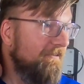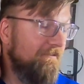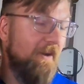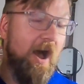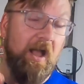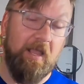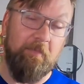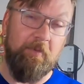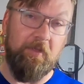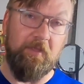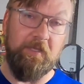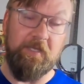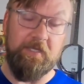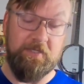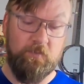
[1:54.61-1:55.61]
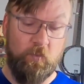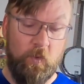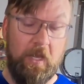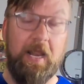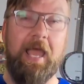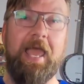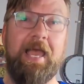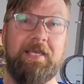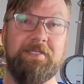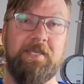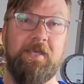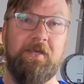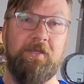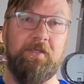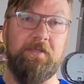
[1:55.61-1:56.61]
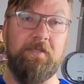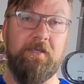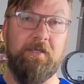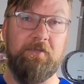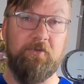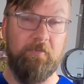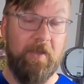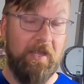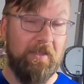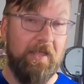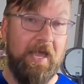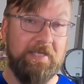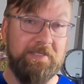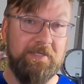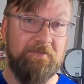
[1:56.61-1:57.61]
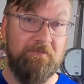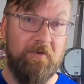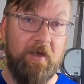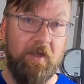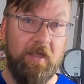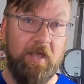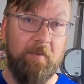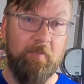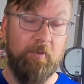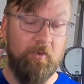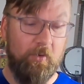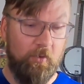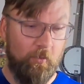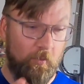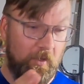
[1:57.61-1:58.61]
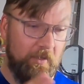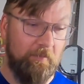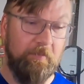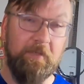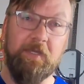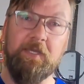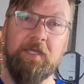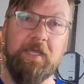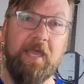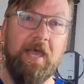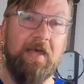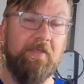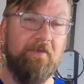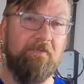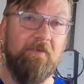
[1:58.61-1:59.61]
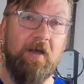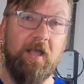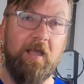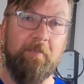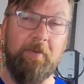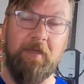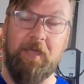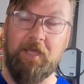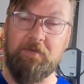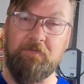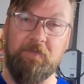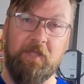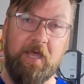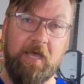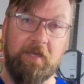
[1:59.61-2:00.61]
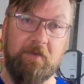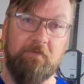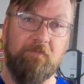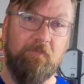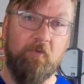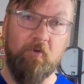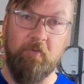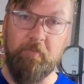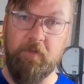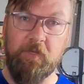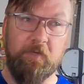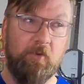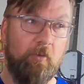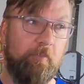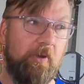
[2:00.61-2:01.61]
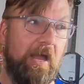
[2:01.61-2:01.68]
Foggability is when I exhale, do my glasses fog up? 1 being, yeah, they fog up a heck of a lot, and 4 being no